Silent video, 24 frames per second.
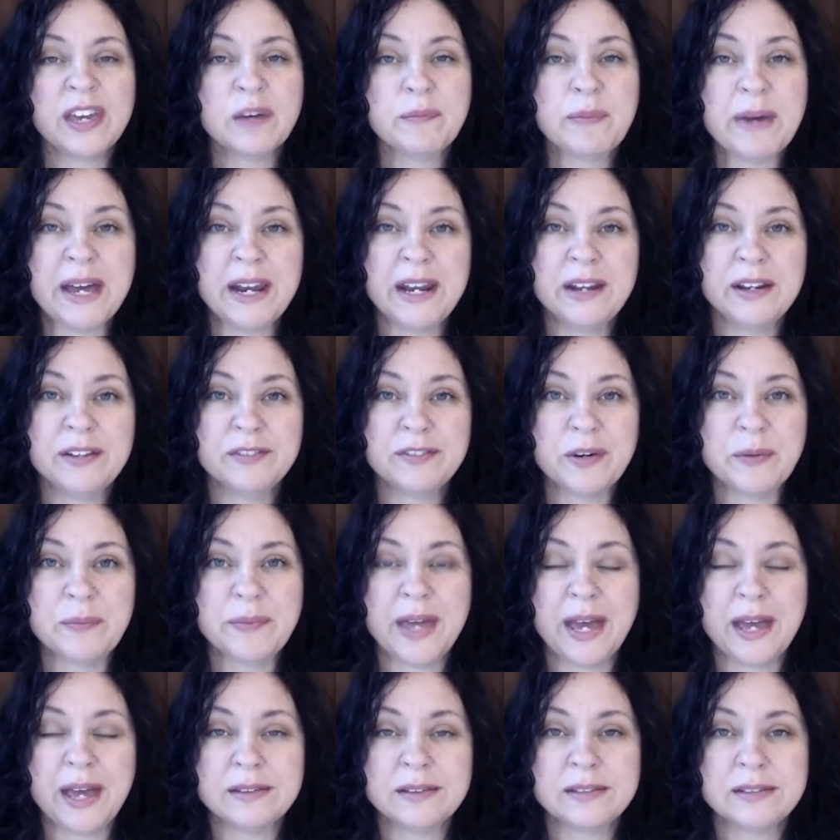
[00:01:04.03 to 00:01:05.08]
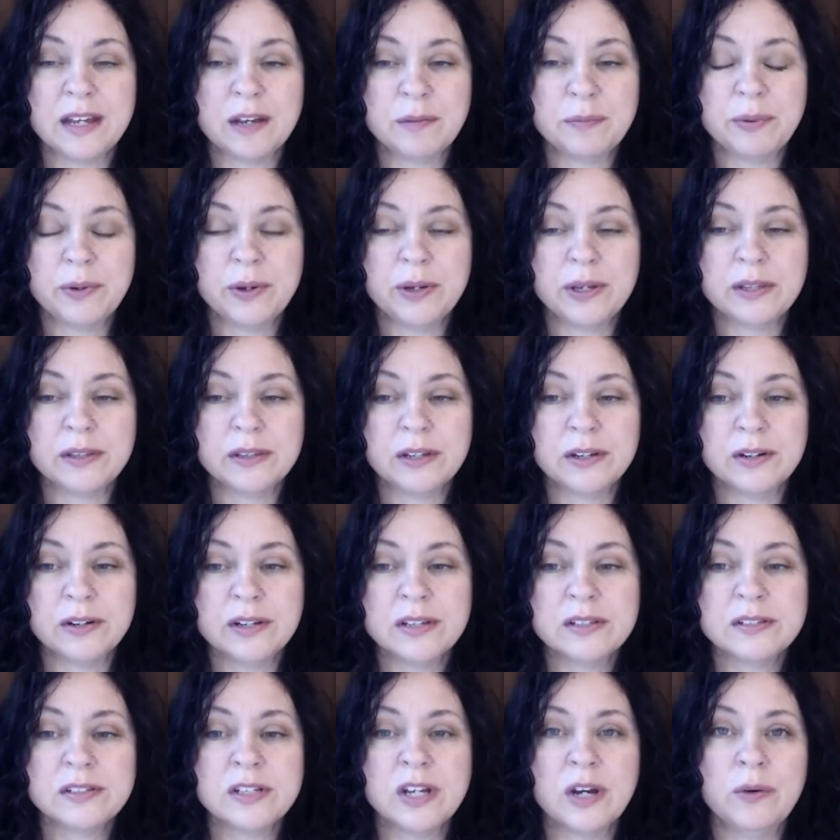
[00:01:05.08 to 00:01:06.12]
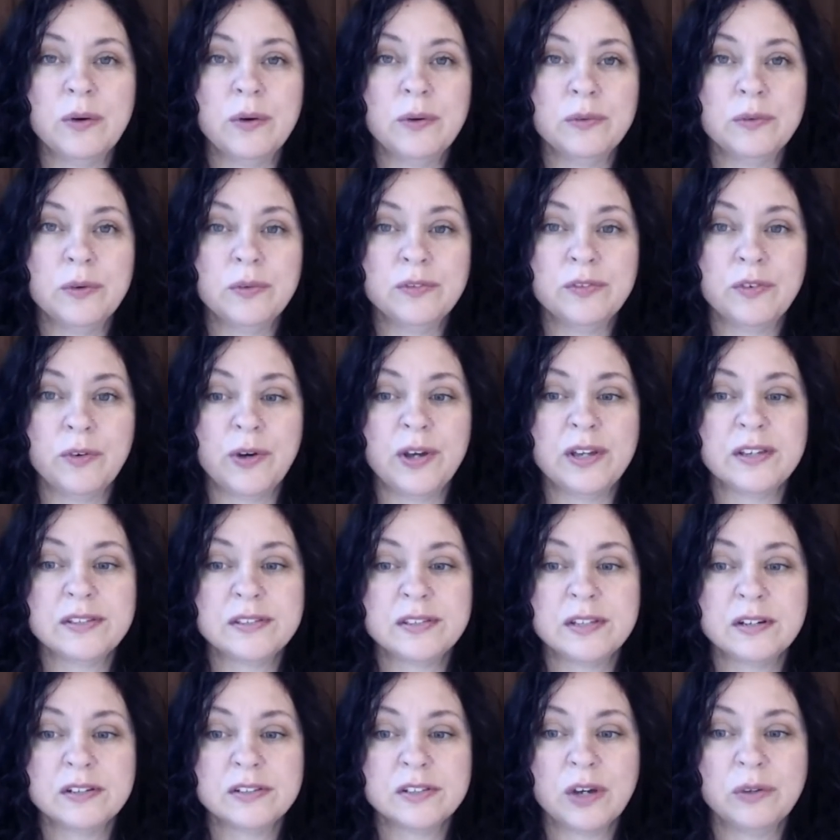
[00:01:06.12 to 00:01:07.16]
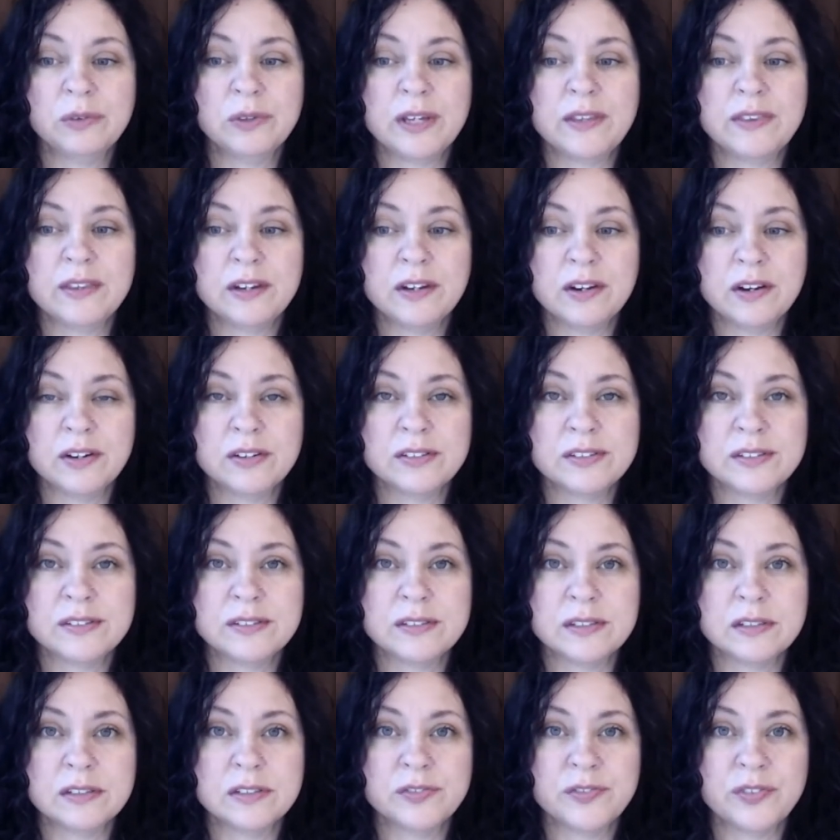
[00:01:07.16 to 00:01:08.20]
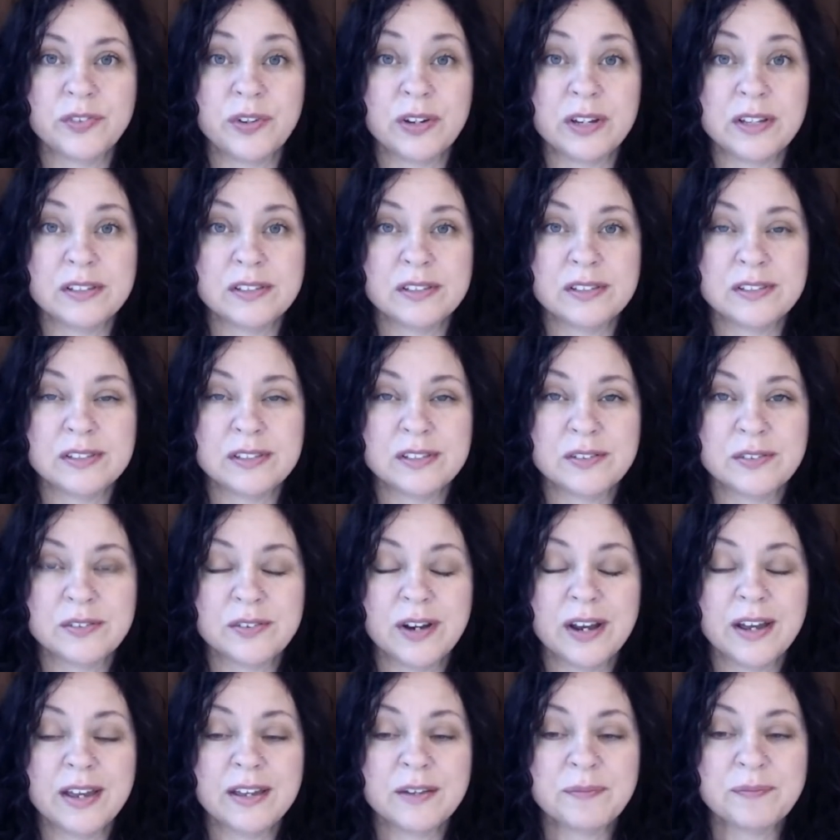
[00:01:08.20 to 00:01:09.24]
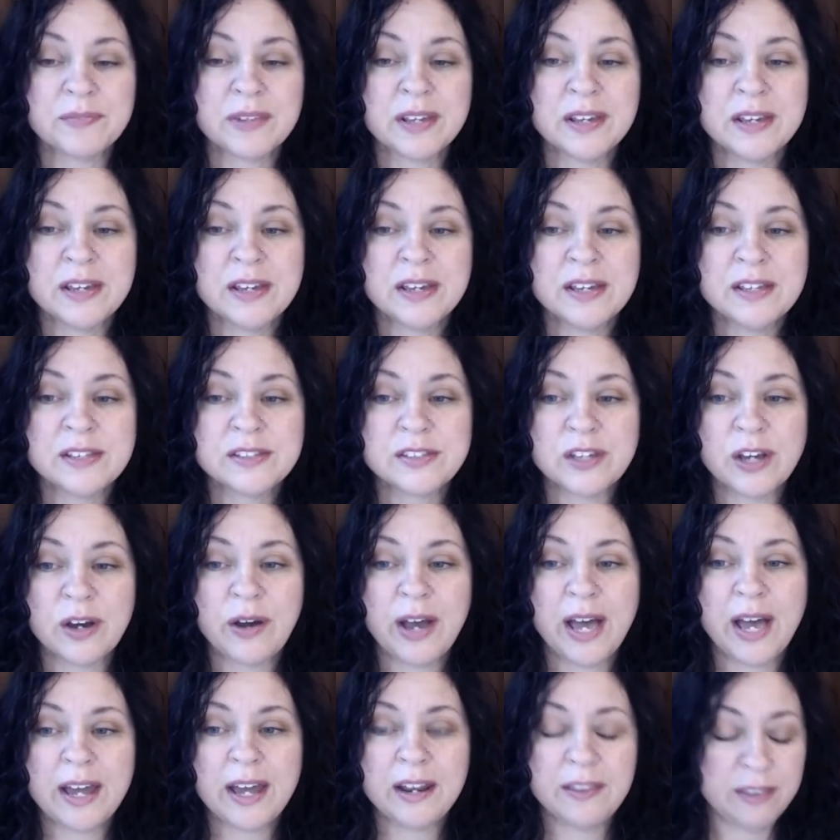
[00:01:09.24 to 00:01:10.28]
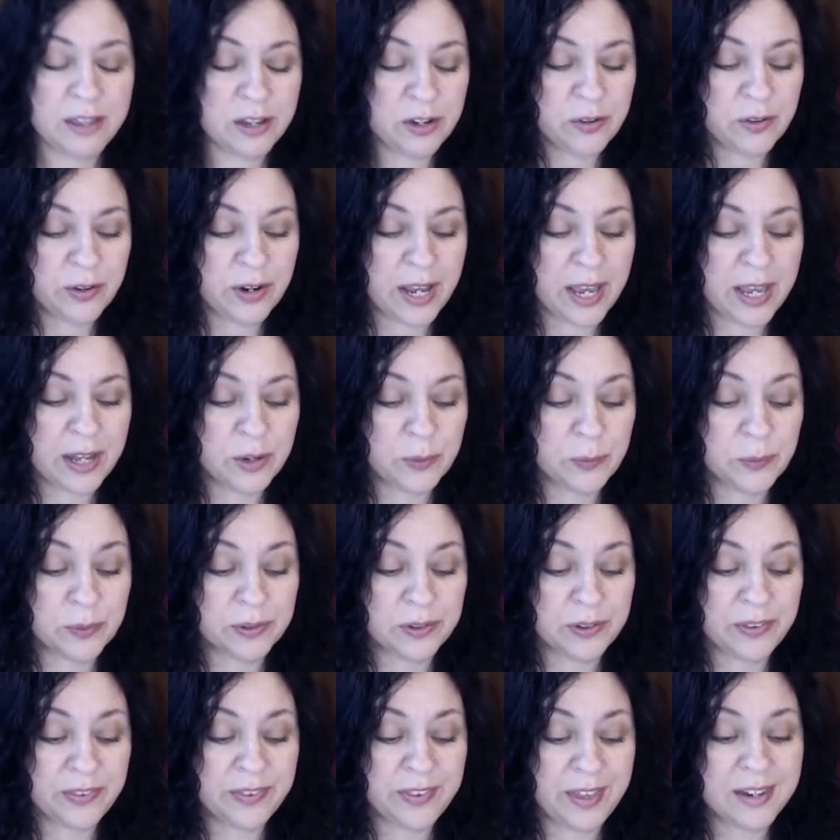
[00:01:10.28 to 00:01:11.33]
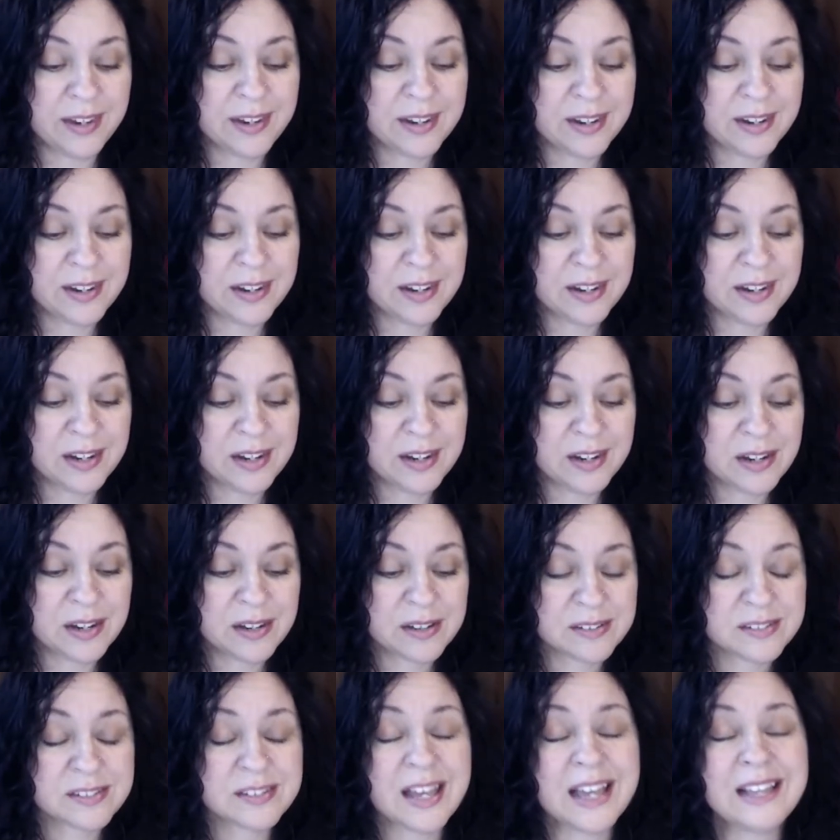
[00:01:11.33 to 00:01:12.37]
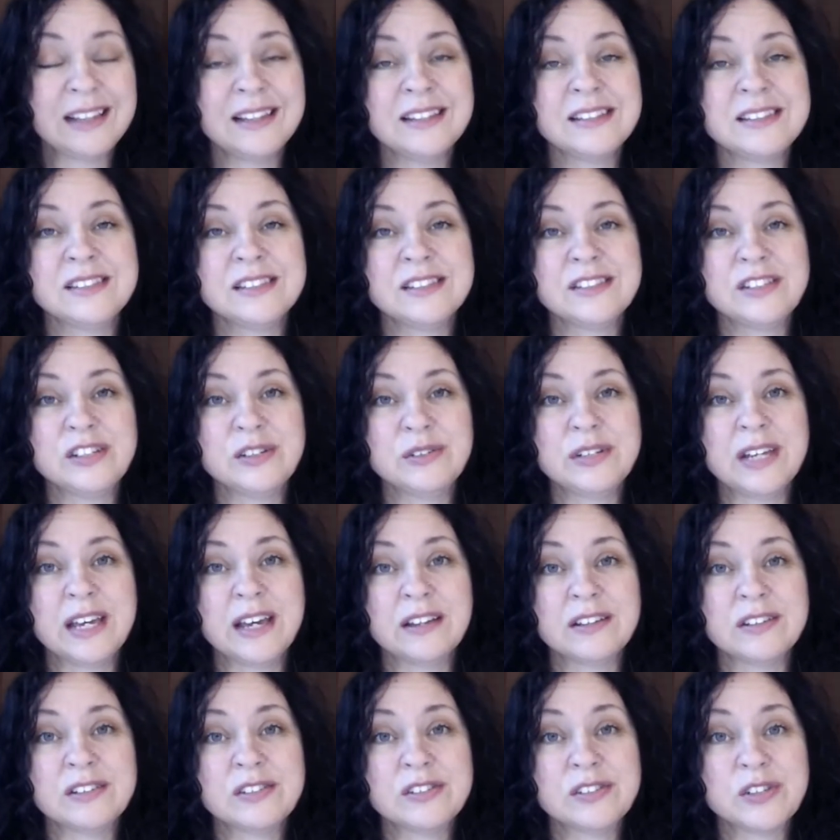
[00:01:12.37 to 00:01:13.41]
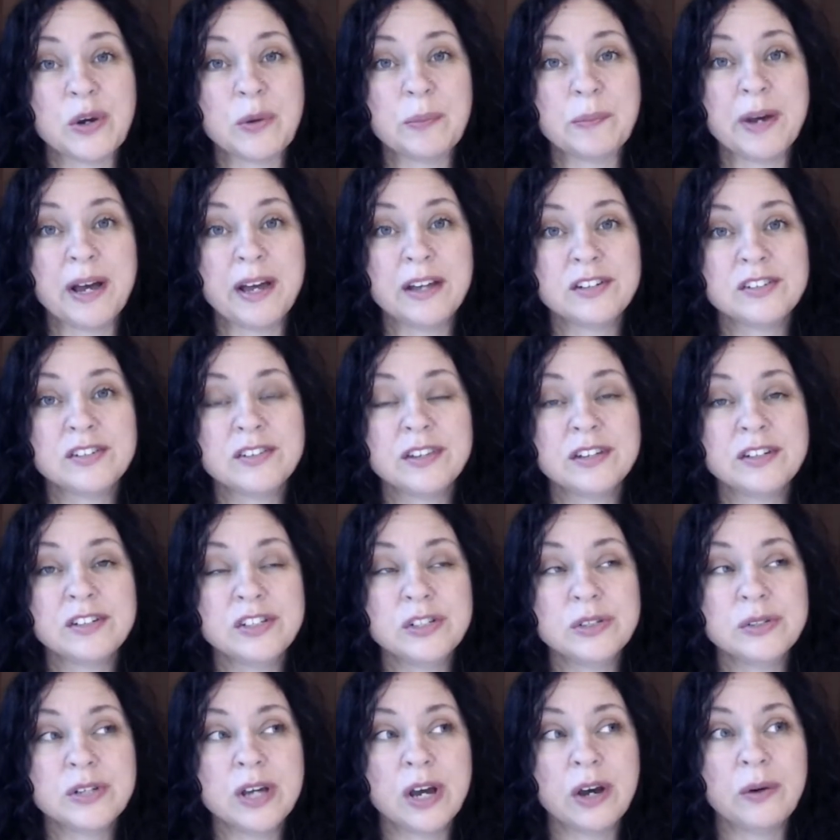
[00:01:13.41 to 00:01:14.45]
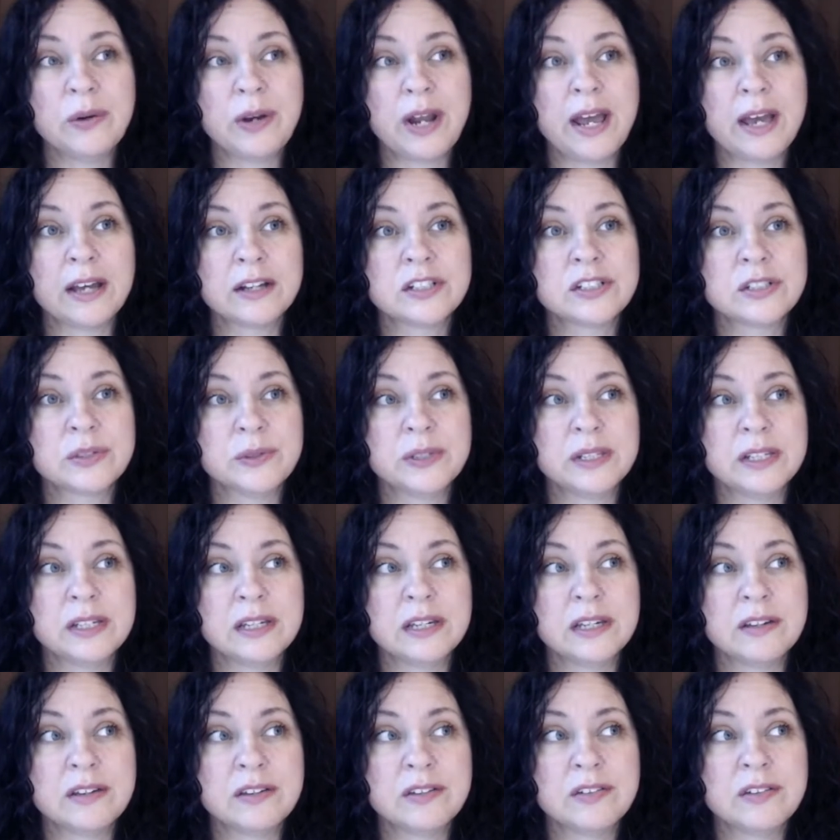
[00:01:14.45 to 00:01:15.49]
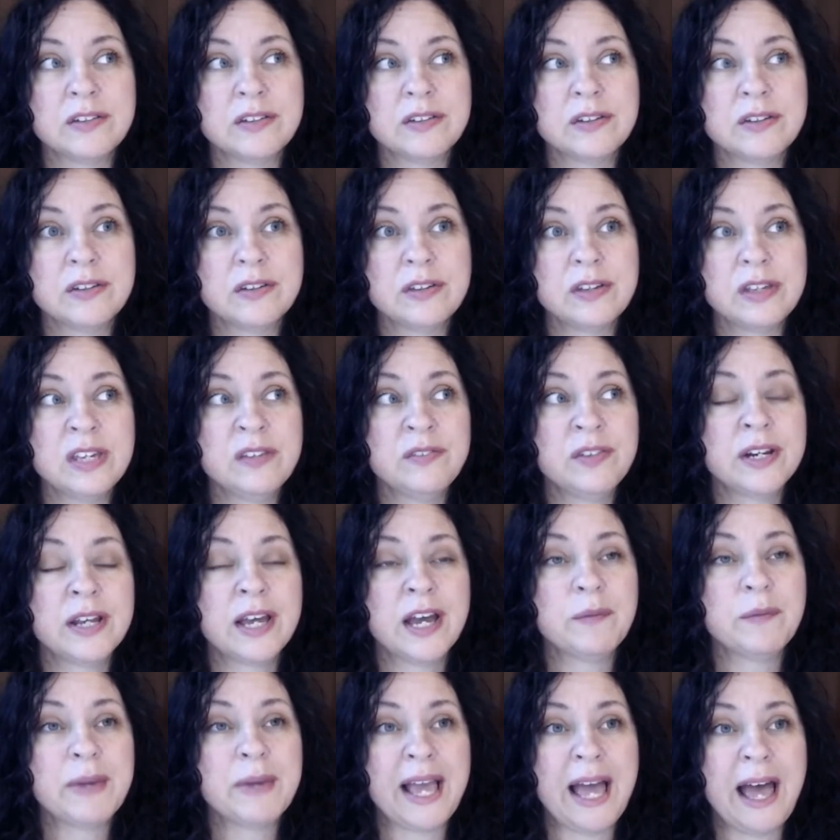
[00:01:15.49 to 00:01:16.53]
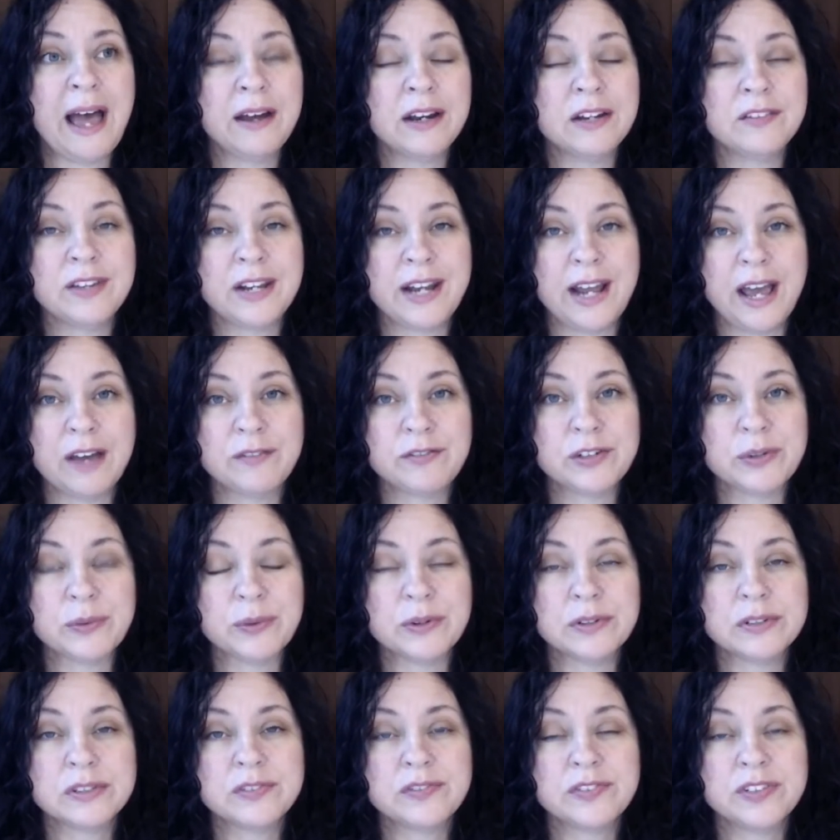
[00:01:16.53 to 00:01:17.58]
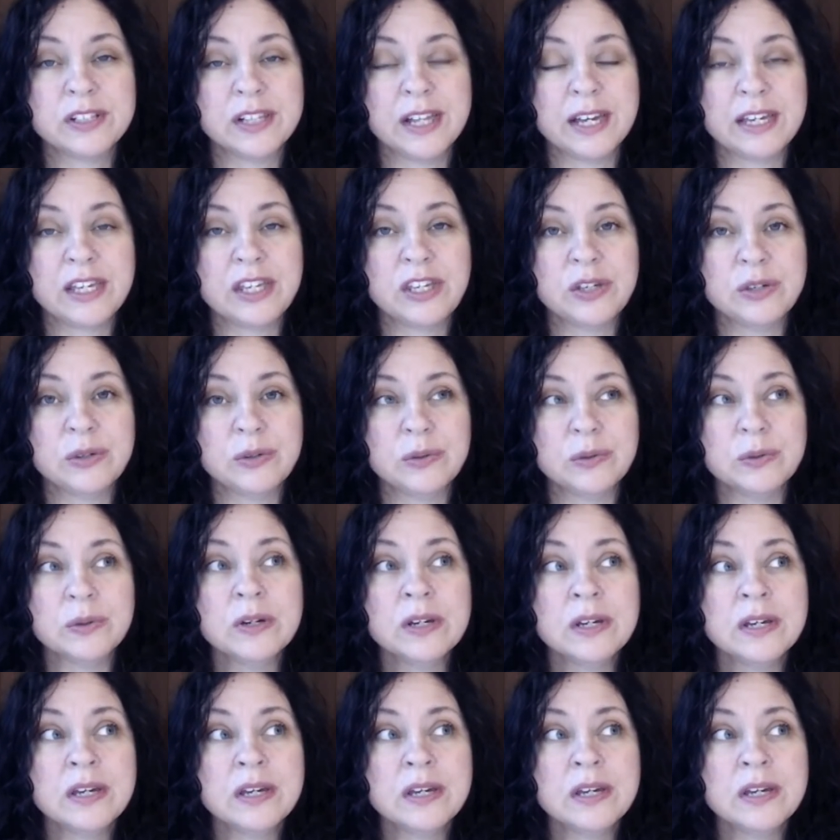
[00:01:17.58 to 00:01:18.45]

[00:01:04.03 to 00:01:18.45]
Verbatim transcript: about it from that standpoint, there is no voice. There's only the narcissist's voice, right? So how do they create a world that silences you down so much that you don't actually, even coming out of it afterwards, feel like you